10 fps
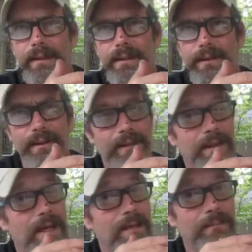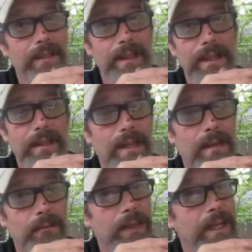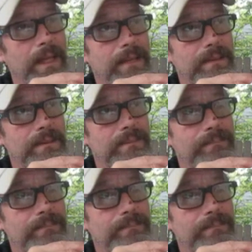You can launder money a lot of ways.